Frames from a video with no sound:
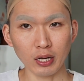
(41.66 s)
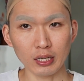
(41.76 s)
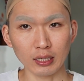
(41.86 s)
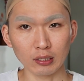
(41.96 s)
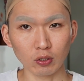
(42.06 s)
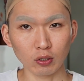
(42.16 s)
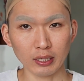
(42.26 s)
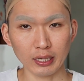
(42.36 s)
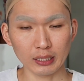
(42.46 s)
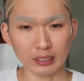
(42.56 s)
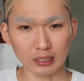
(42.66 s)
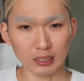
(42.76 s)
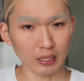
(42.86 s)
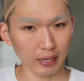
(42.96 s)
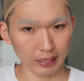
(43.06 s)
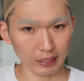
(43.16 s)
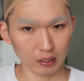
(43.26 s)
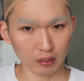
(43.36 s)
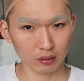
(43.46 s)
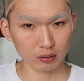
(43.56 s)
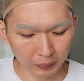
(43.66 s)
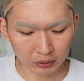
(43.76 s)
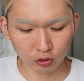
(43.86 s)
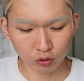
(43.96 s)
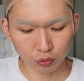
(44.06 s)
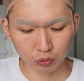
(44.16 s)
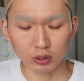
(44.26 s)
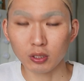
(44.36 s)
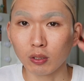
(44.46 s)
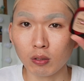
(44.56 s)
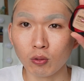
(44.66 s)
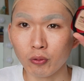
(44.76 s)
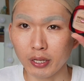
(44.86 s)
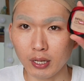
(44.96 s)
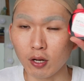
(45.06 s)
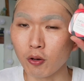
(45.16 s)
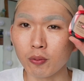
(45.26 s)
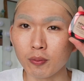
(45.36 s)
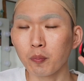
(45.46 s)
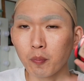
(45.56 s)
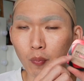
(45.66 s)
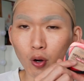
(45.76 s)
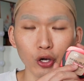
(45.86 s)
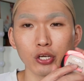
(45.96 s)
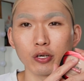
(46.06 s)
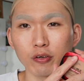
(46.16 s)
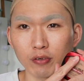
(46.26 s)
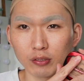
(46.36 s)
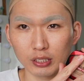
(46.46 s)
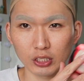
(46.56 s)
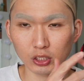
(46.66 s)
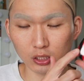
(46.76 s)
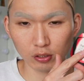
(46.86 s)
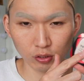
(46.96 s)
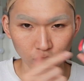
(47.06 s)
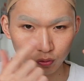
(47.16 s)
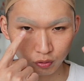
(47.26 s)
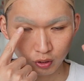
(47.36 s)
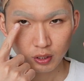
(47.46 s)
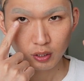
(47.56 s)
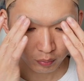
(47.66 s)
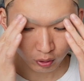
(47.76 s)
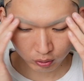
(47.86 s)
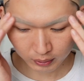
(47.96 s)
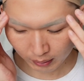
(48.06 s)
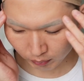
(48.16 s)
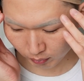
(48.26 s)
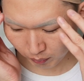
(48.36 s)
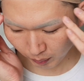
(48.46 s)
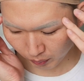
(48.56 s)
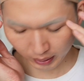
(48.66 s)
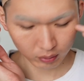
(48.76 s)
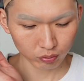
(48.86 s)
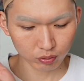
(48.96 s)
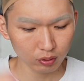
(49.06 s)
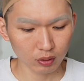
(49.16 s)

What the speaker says: and I look like an egg. I just used L'Oreal Powder foundation to block down my brows.